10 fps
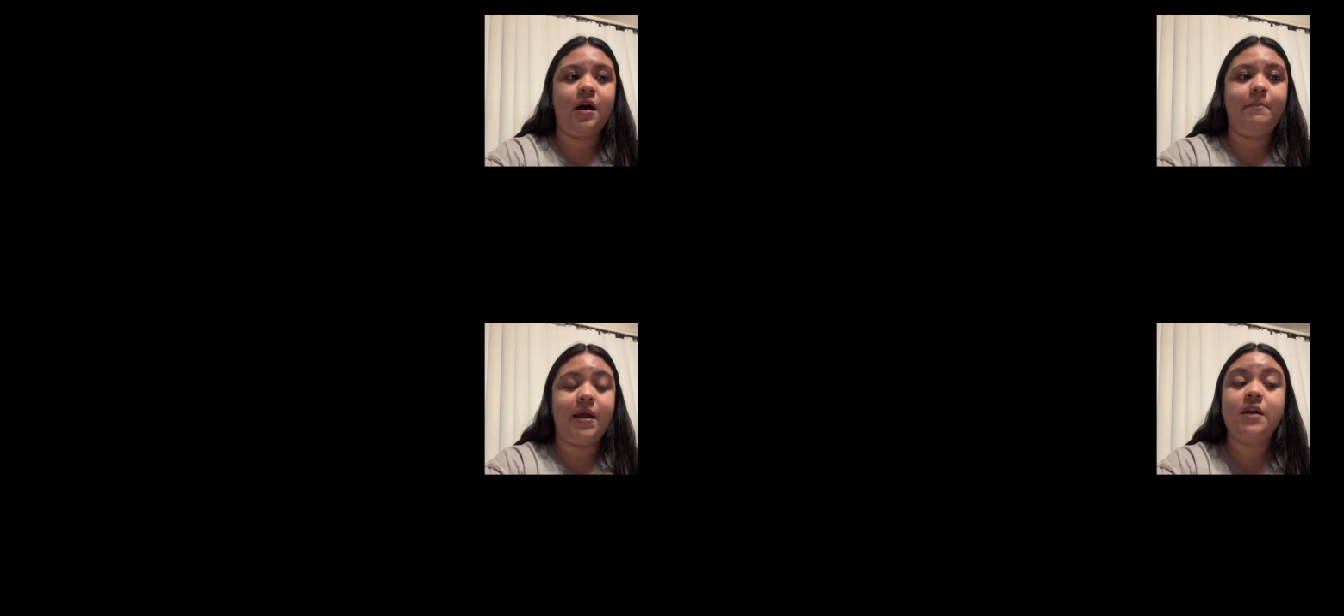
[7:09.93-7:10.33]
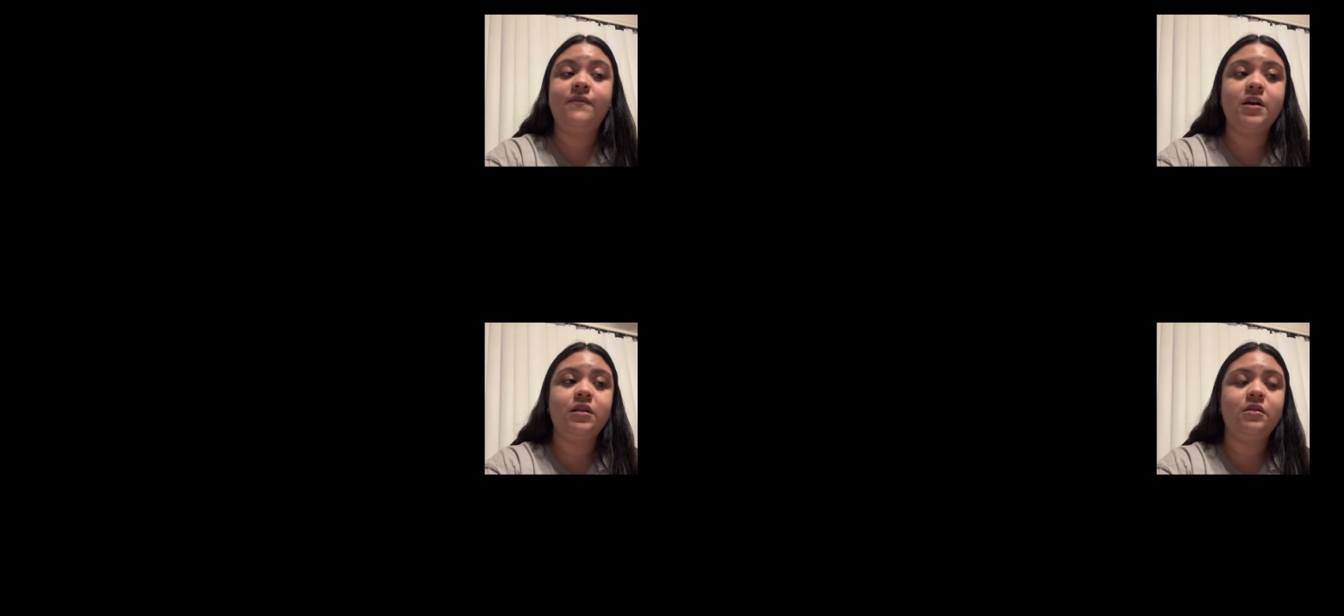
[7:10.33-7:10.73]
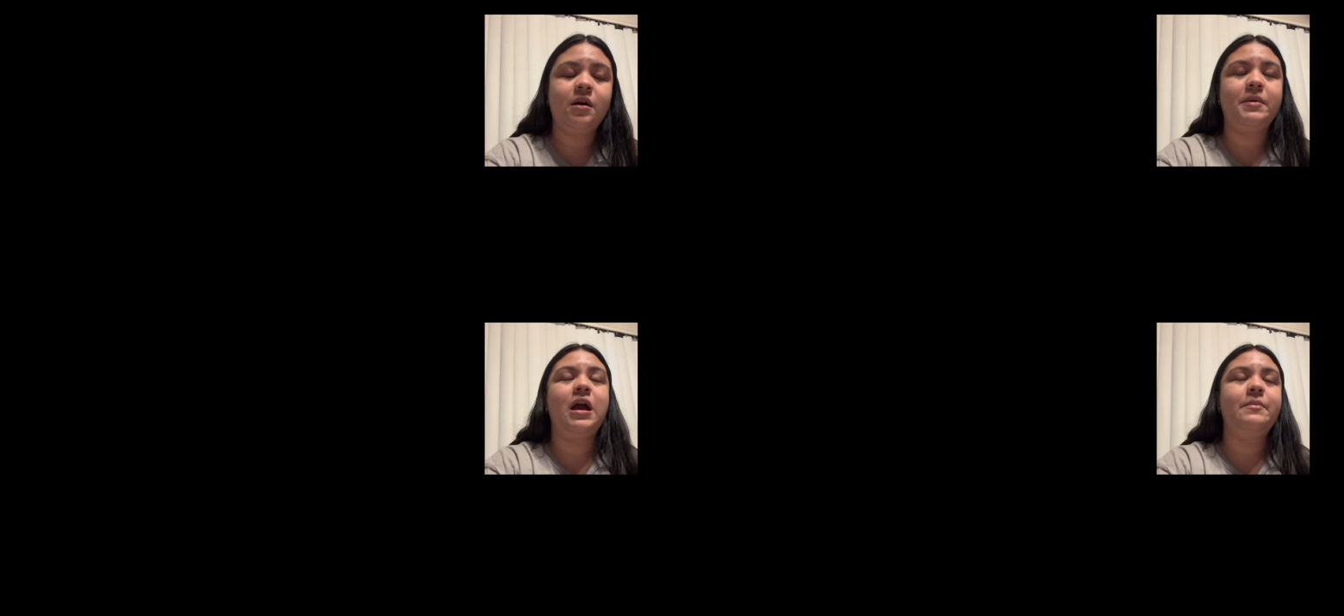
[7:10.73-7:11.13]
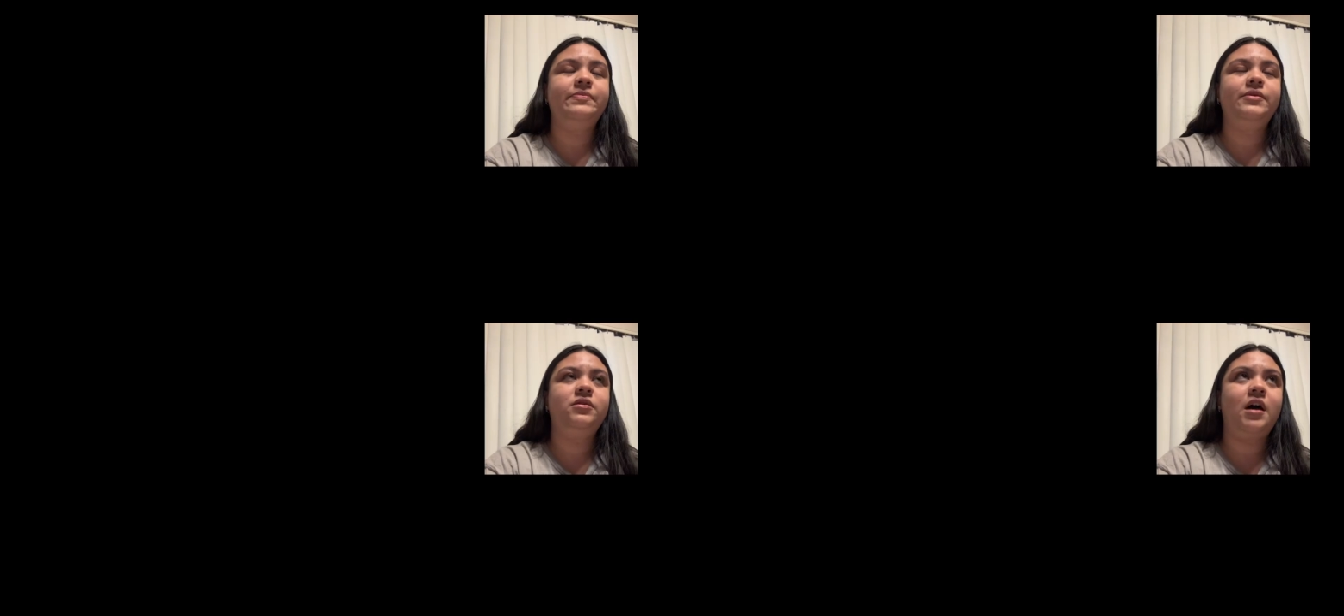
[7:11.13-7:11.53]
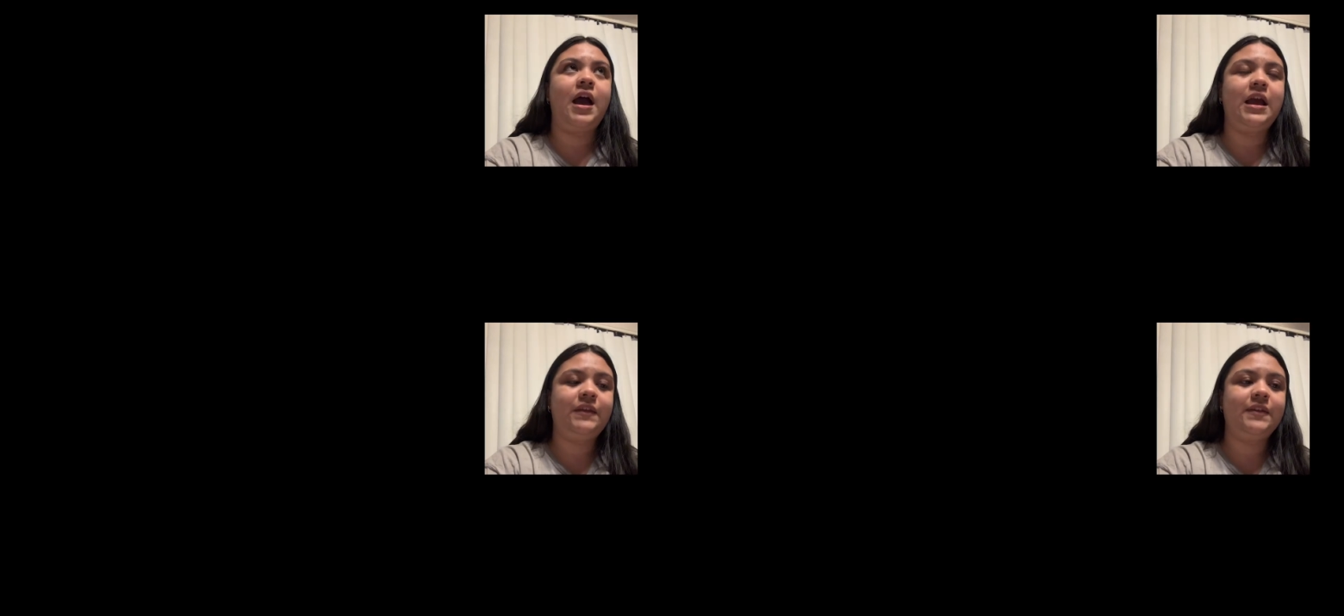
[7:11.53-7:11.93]
benefit. Not
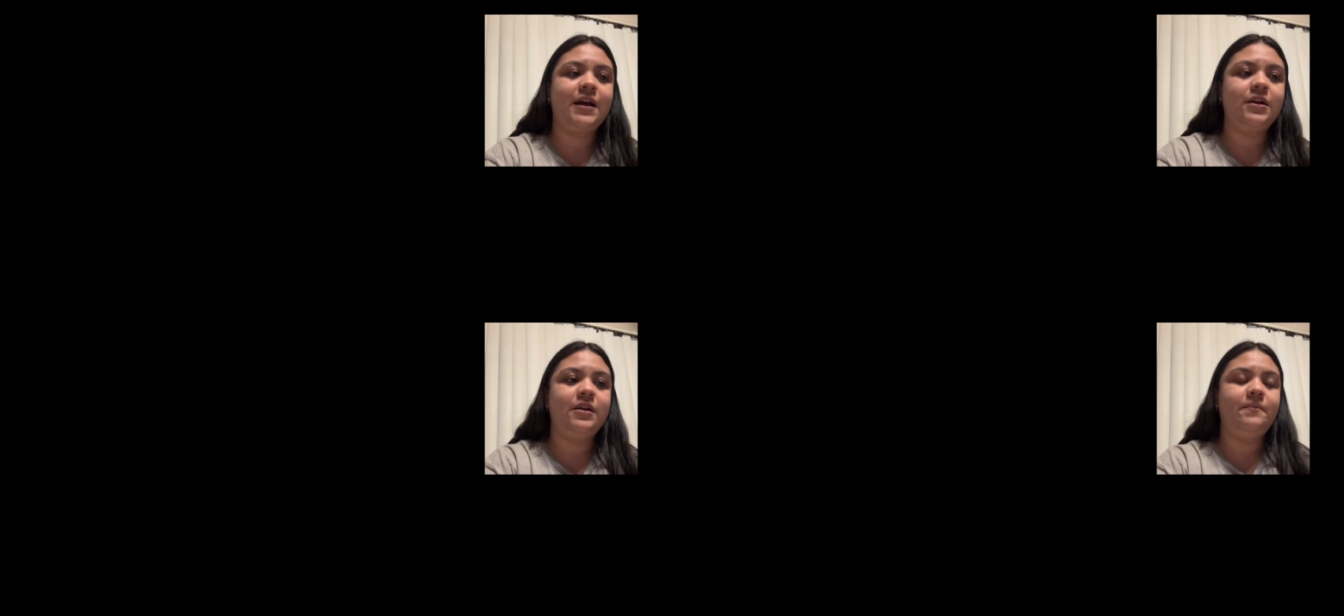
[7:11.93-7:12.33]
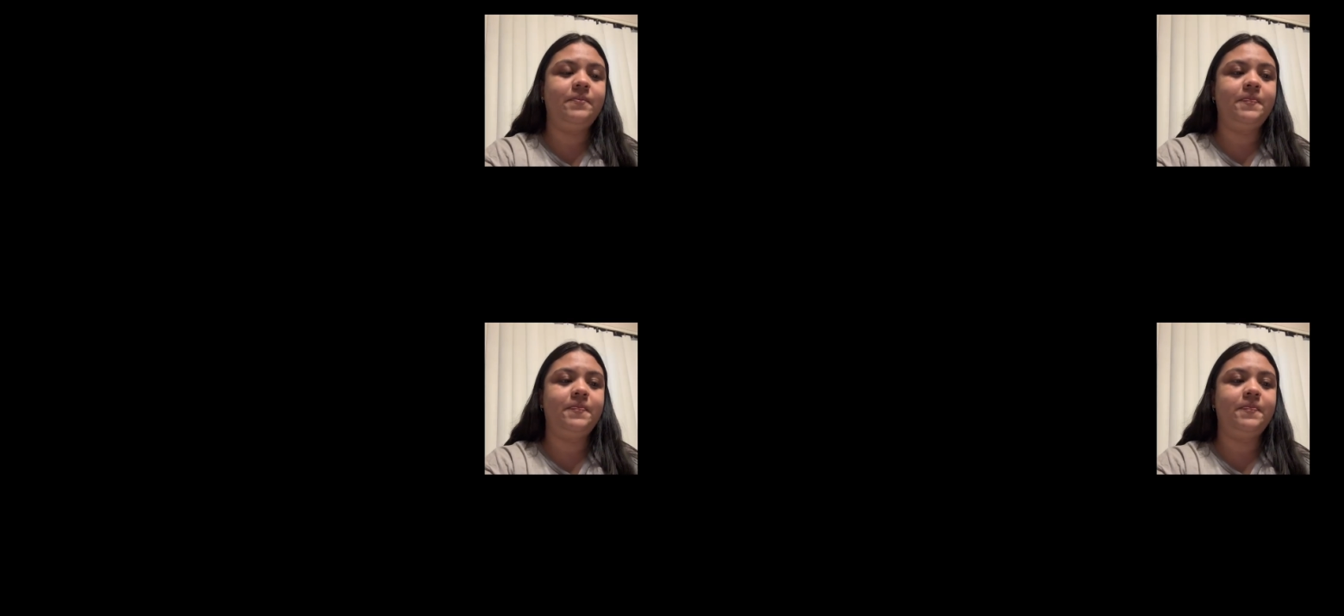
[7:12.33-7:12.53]
anything that could